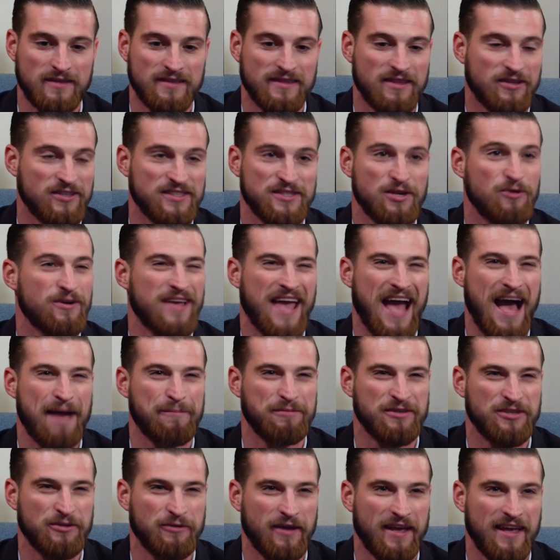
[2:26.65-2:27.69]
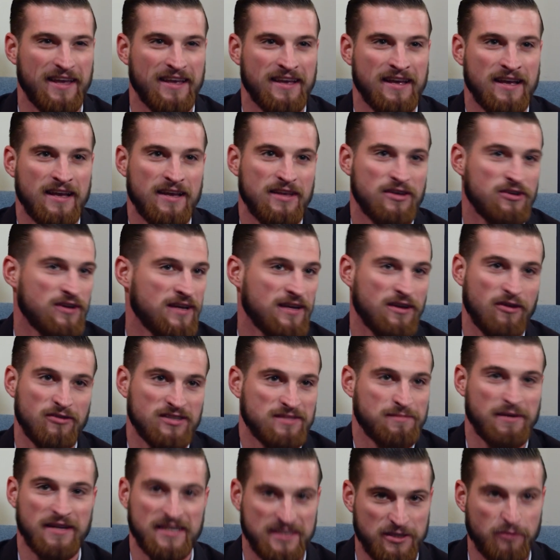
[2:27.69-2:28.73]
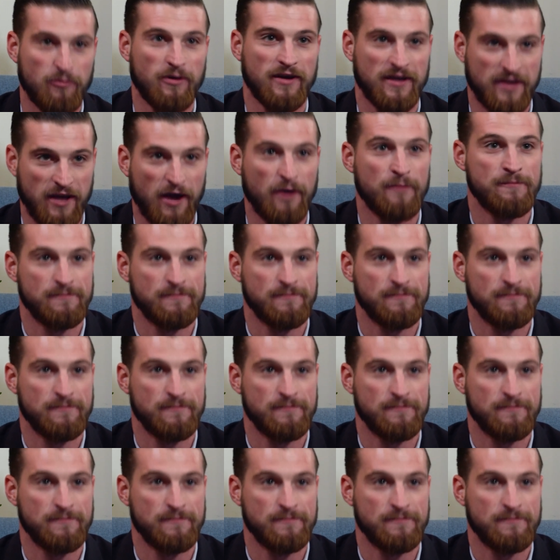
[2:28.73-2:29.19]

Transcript: no cap to it. You can go as big as you want to go.